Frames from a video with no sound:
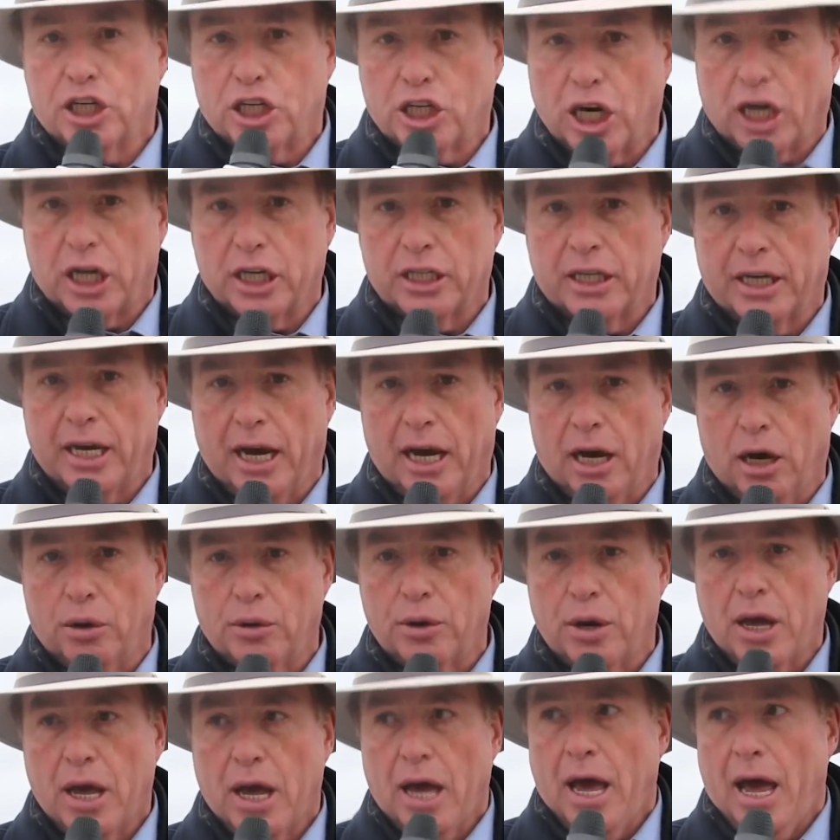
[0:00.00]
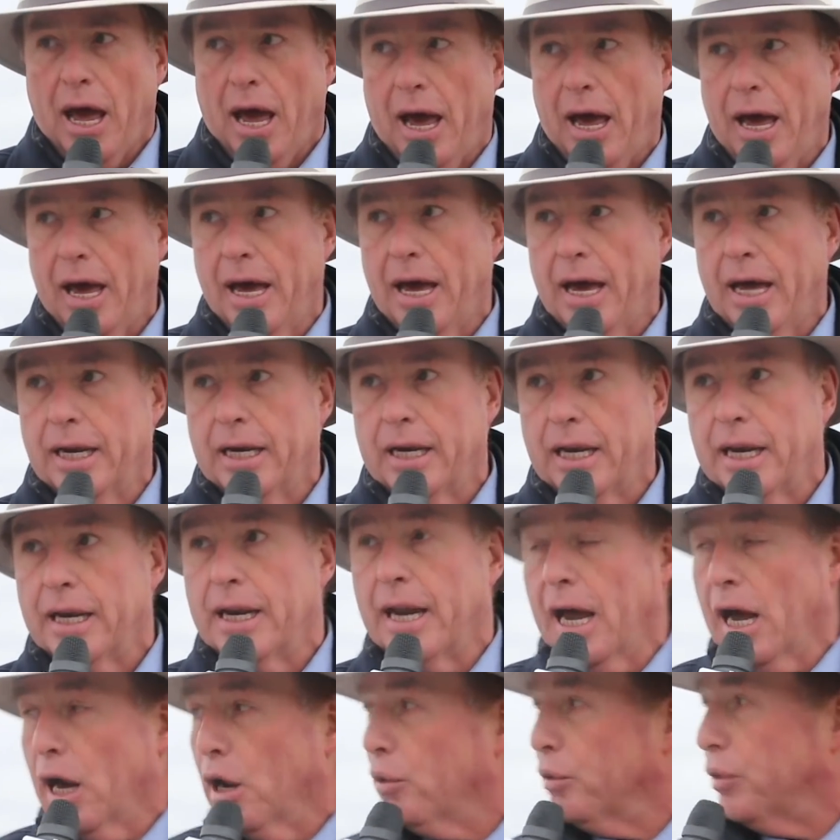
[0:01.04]
shut down. And
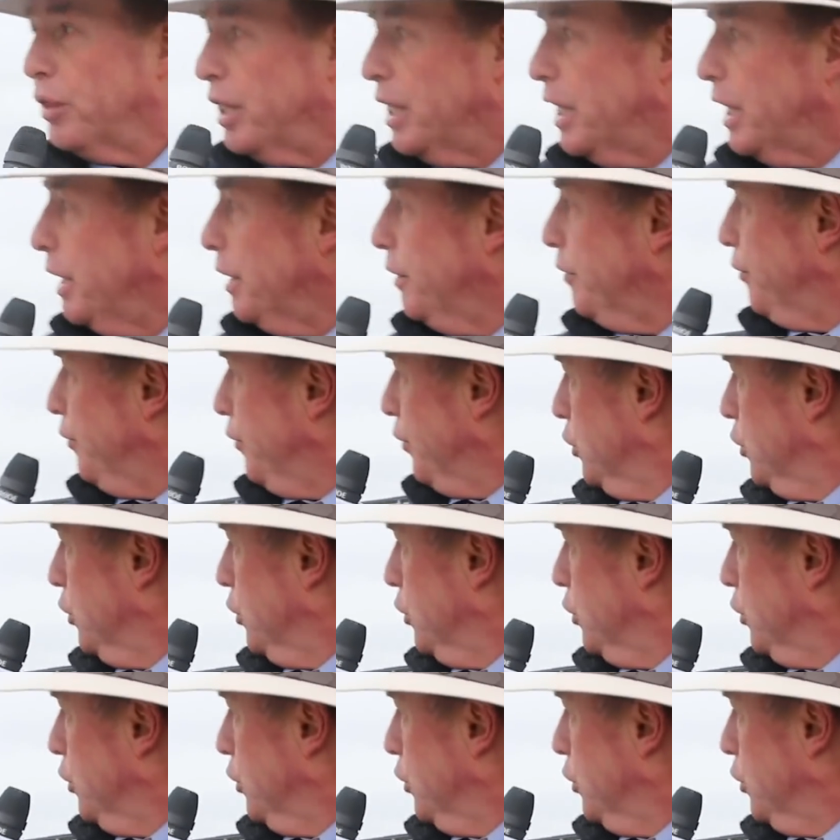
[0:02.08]
now the